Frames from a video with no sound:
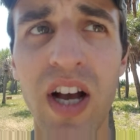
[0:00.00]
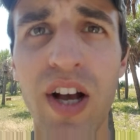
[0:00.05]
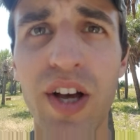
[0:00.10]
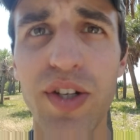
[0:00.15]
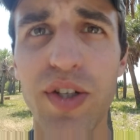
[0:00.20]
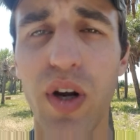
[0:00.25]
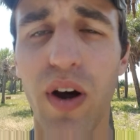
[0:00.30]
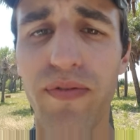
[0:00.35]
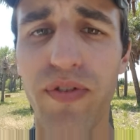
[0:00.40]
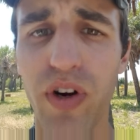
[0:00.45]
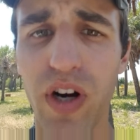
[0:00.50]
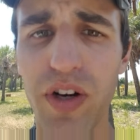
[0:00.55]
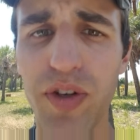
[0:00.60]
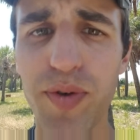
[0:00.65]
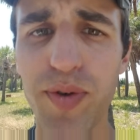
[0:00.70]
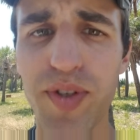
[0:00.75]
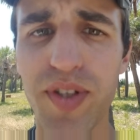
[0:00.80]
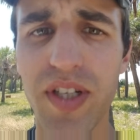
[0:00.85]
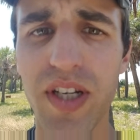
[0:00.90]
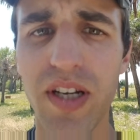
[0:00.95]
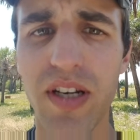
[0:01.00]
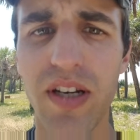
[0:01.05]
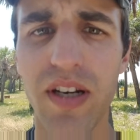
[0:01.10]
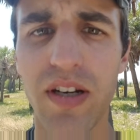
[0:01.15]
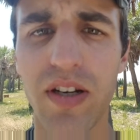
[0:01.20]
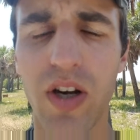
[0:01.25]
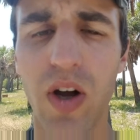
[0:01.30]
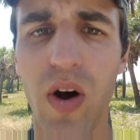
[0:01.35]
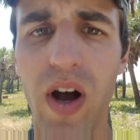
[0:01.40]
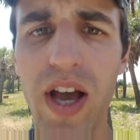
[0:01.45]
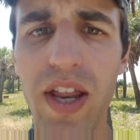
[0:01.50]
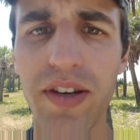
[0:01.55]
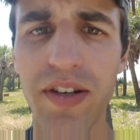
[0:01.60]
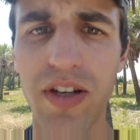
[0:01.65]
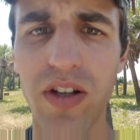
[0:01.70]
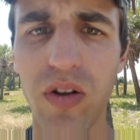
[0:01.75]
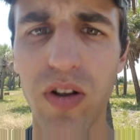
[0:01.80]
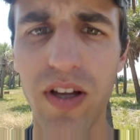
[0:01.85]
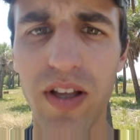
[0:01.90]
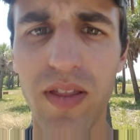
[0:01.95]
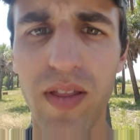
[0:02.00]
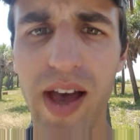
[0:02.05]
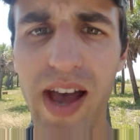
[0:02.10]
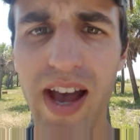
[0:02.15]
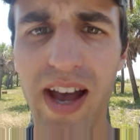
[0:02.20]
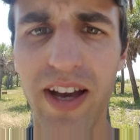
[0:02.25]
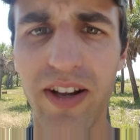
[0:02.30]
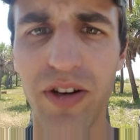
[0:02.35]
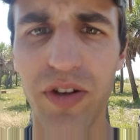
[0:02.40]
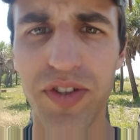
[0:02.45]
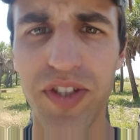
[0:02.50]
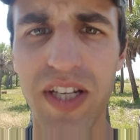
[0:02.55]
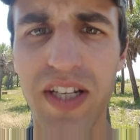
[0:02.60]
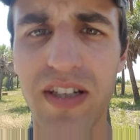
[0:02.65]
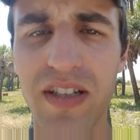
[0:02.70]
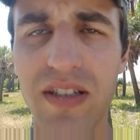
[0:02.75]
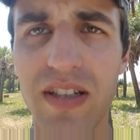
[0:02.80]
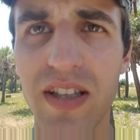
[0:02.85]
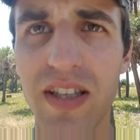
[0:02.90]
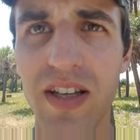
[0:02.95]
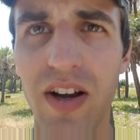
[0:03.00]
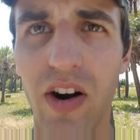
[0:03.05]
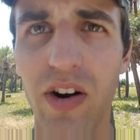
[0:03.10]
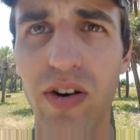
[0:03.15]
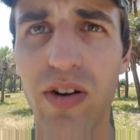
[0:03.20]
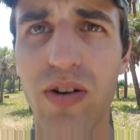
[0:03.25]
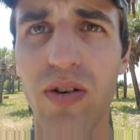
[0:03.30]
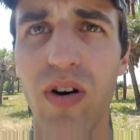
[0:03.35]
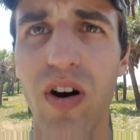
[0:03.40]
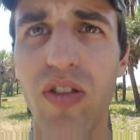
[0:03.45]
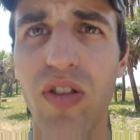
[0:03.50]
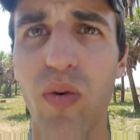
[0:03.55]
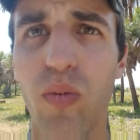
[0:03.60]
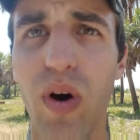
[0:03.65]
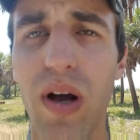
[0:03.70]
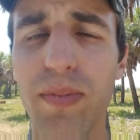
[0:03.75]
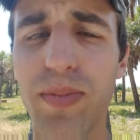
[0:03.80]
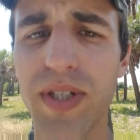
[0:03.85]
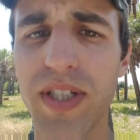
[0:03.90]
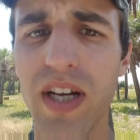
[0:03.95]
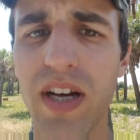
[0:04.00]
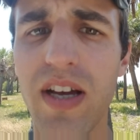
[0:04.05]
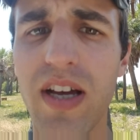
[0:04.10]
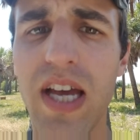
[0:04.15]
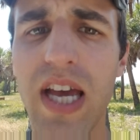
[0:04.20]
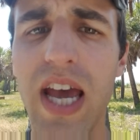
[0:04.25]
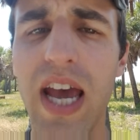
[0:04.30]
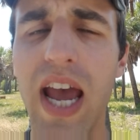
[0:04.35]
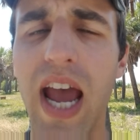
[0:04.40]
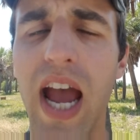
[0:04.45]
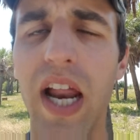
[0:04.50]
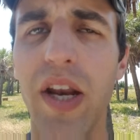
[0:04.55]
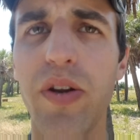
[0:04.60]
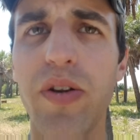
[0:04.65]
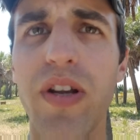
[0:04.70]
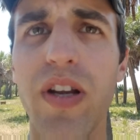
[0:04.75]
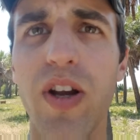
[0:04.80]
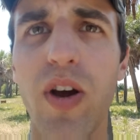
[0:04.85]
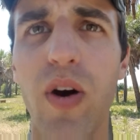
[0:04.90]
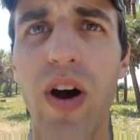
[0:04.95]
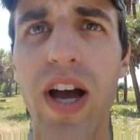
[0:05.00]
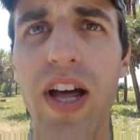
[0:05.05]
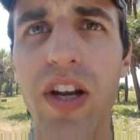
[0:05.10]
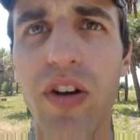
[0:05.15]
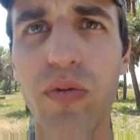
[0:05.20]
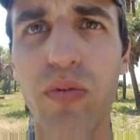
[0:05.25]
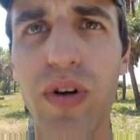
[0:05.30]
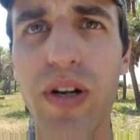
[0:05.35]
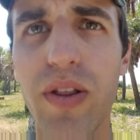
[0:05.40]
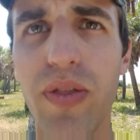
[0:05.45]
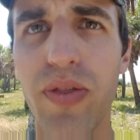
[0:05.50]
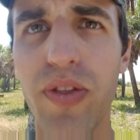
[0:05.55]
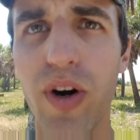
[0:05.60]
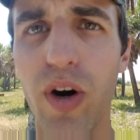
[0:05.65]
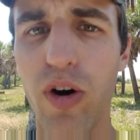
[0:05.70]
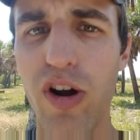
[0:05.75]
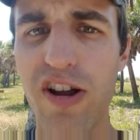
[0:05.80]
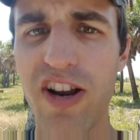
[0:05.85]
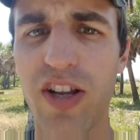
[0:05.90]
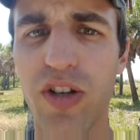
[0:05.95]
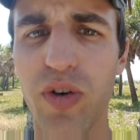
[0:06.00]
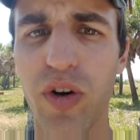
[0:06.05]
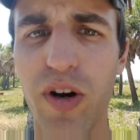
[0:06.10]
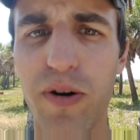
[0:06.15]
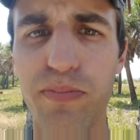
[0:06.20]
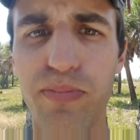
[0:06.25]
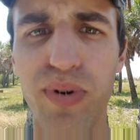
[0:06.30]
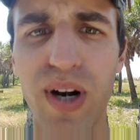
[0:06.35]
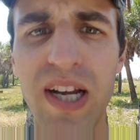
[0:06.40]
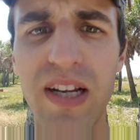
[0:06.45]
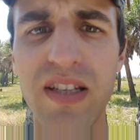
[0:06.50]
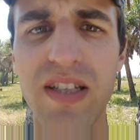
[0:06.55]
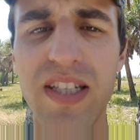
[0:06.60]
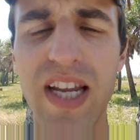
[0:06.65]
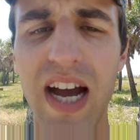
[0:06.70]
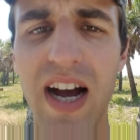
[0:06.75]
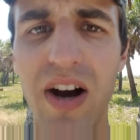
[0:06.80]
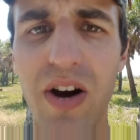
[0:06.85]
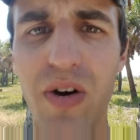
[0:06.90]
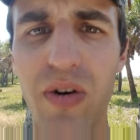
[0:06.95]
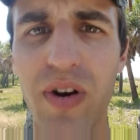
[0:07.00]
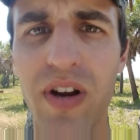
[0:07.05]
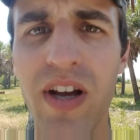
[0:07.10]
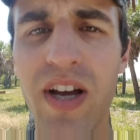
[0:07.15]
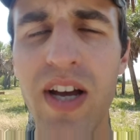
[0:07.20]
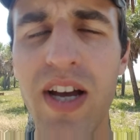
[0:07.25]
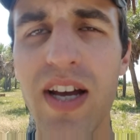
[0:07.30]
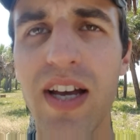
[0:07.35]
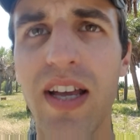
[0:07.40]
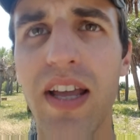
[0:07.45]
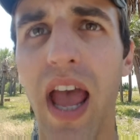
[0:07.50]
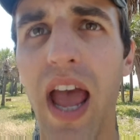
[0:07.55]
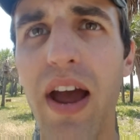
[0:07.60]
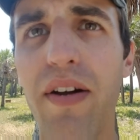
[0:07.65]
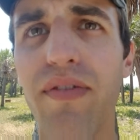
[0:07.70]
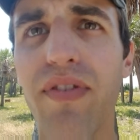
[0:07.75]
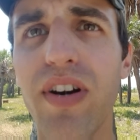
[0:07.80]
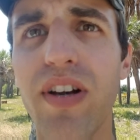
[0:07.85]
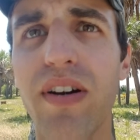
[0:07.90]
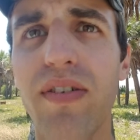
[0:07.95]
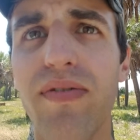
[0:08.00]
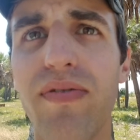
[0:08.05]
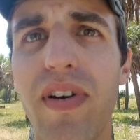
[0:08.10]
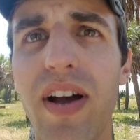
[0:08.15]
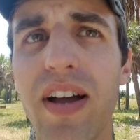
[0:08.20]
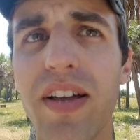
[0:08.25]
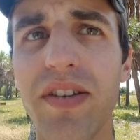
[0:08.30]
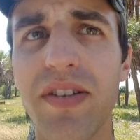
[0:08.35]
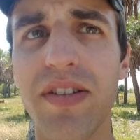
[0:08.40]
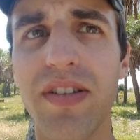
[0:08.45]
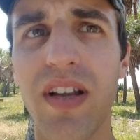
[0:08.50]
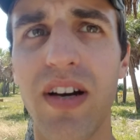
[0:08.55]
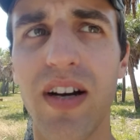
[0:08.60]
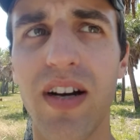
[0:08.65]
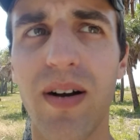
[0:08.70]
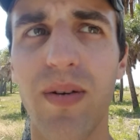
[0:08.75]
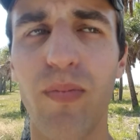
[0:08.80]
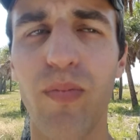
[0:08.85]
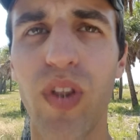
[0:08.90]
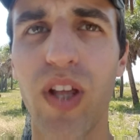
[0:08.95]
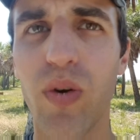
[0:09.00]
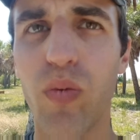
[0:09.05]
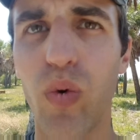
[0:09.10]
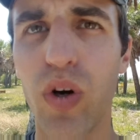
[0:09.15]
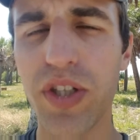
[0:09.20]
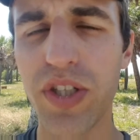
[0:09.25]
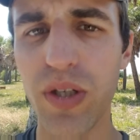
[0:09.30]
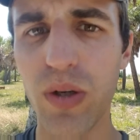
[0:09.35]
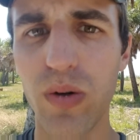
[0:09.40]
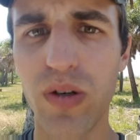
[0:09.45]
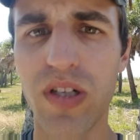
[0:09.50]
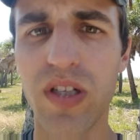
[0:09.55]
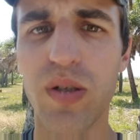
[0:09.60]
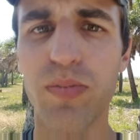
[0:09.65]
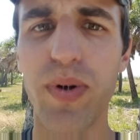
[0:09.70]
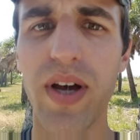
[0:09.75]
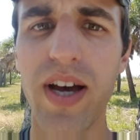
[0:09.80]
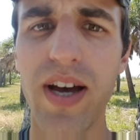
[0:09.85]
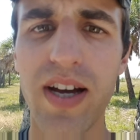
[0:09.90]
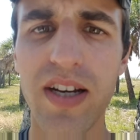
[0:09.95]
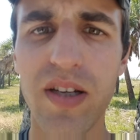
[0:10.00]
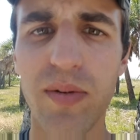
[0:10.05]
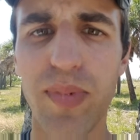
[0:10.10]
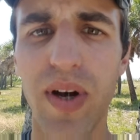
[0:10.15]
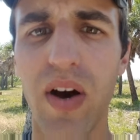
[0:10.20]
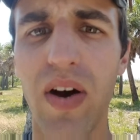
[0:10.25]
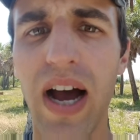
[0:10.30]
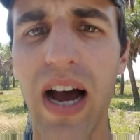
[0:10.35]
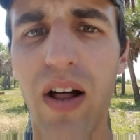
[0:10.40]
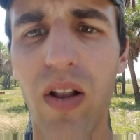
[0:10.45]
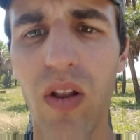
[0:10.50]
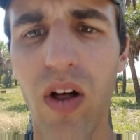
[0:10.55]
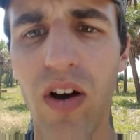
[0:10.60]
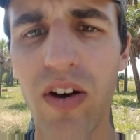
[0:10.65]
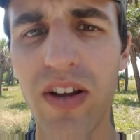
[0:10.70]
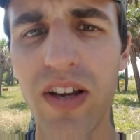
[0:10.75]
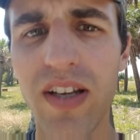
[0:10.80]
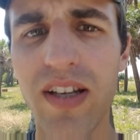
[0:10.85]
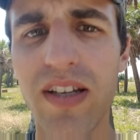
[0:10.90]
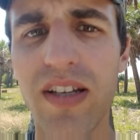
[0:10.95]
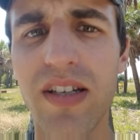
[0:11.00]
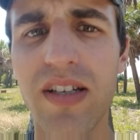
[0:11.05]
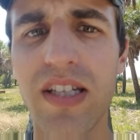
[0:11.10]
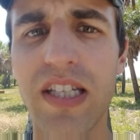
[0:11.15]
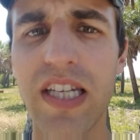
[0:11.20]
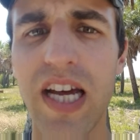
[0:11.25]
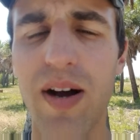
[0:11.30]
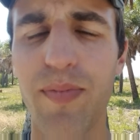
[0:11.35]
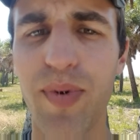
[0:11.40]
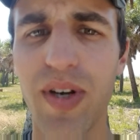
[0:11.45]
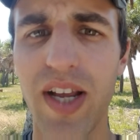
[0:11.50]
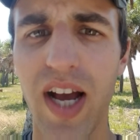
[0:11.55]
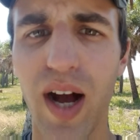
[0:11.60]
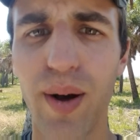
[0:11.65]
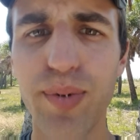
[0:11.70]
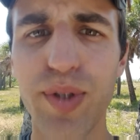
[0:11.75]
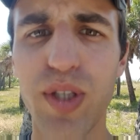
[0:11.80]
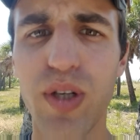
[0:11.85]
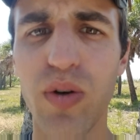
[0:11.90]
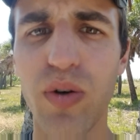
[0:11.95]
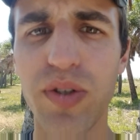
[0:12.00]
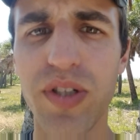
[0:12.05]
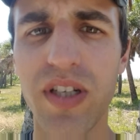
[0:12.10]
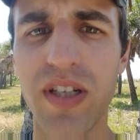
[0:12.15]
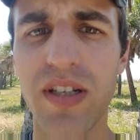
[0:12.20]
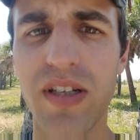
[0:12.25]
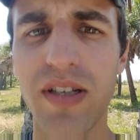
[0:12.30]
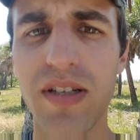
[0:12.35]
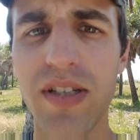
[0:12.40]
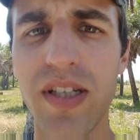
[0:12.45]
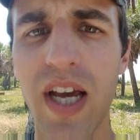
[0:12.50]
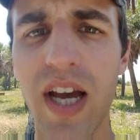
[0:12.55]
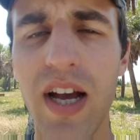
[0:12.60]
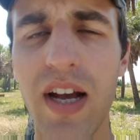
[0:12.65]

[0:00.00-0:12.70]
So if you're interested, go ahead and click that. It'll take you to the article on the website and you can go ahead and read through it. It sort of breaks down every event, um, like what to expect, about how long it is, how many obstacles it is.